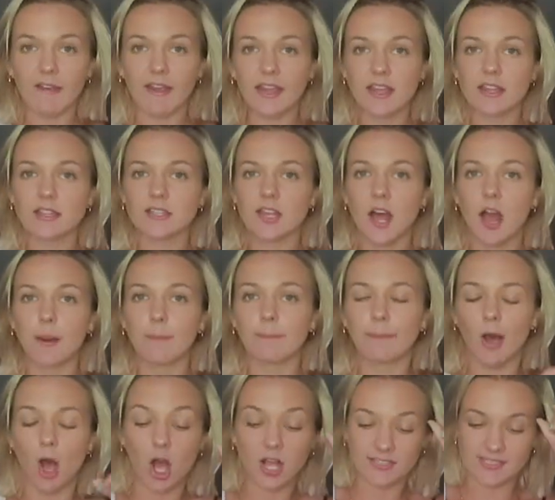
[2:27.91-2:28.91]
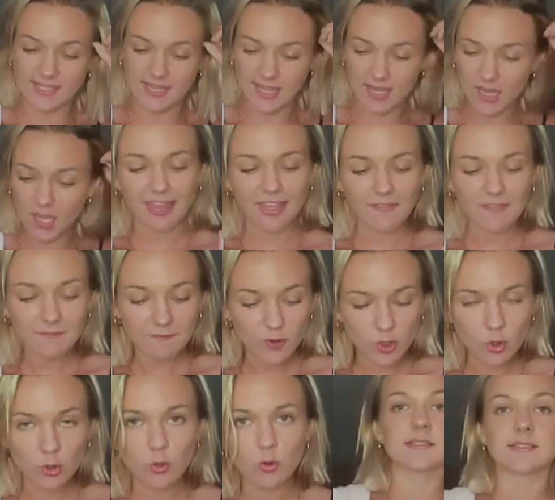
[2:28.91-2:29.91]
right into unboxing the
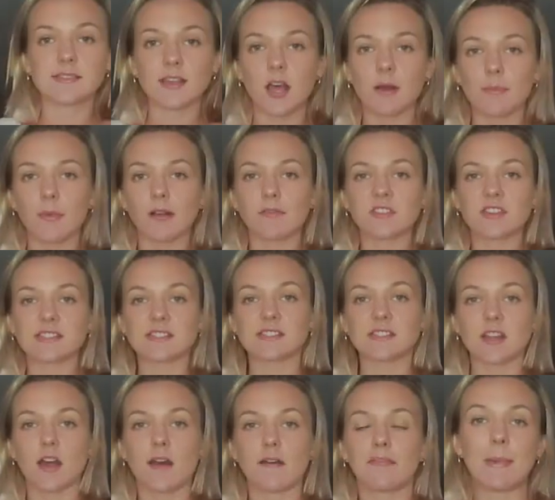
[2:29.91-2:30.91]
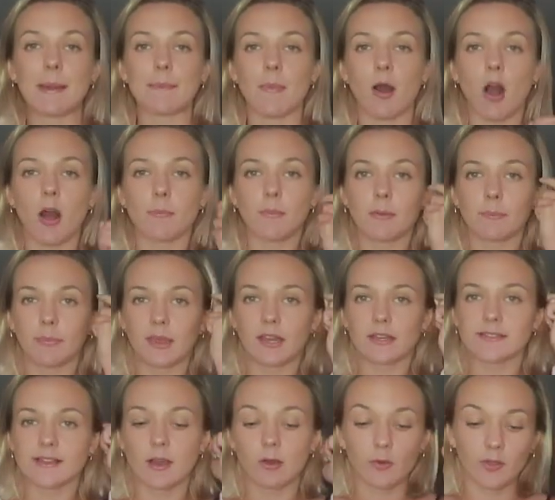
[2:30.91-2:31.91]
food. Some of the stuff my mom
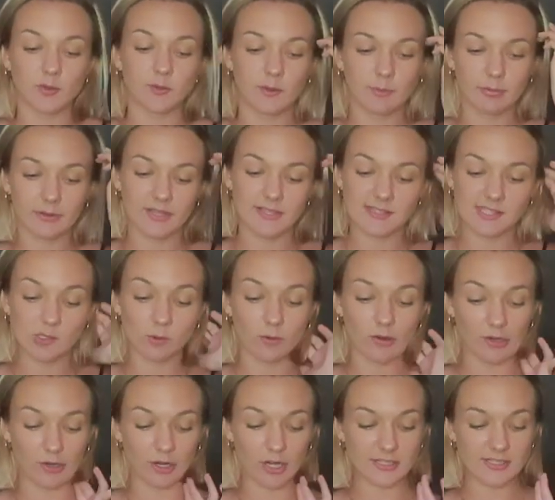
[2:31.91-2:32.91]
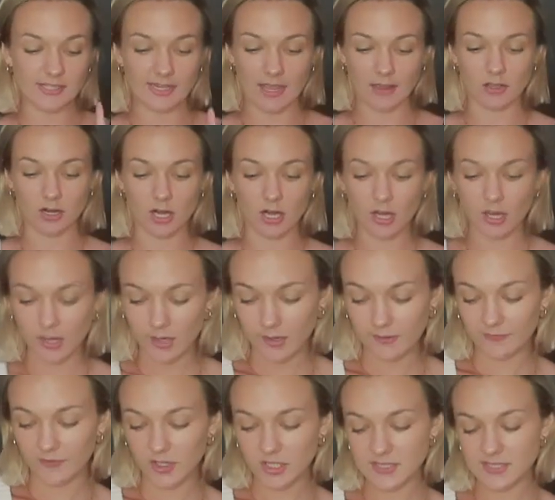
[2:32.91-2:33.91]
picked out because we placed the order together. All
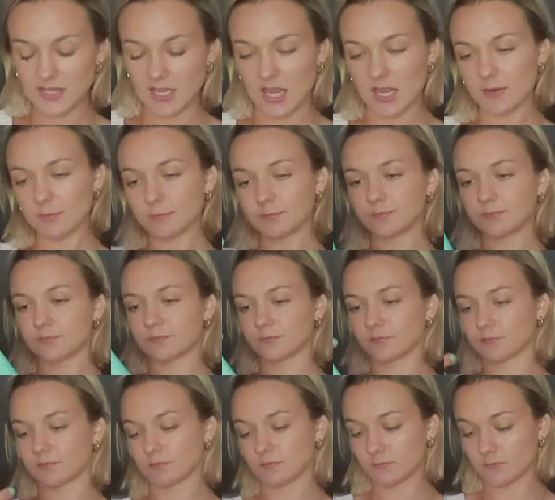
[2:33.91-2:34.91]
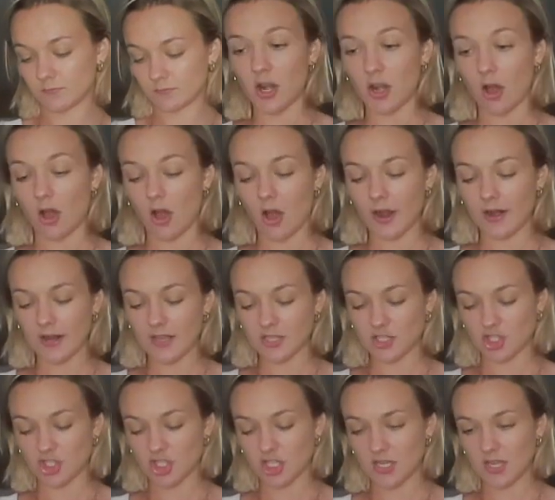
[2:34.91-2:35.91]
right, first thing,
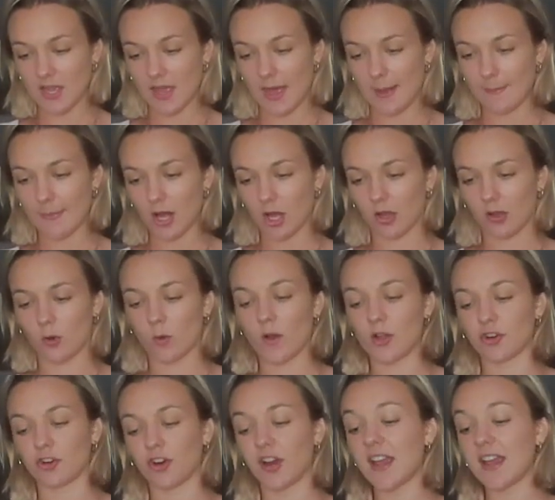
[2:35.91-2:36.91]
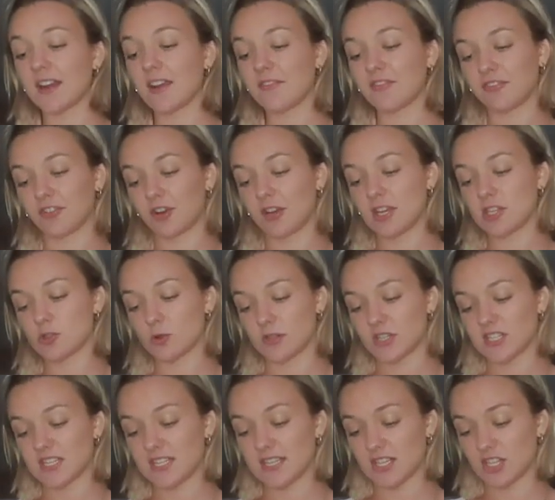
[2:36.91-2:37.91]
non-GMO grain-free
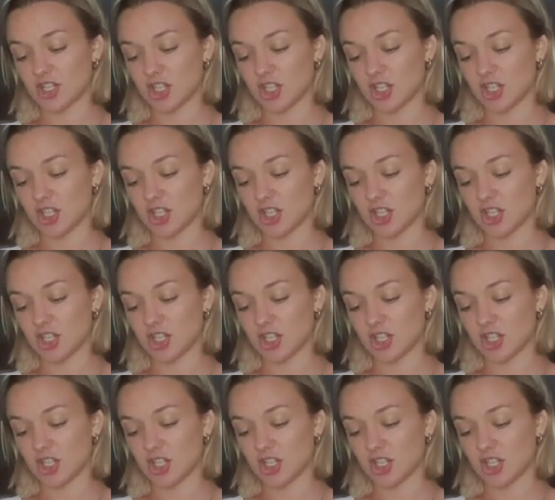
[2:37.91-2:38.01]
tortilla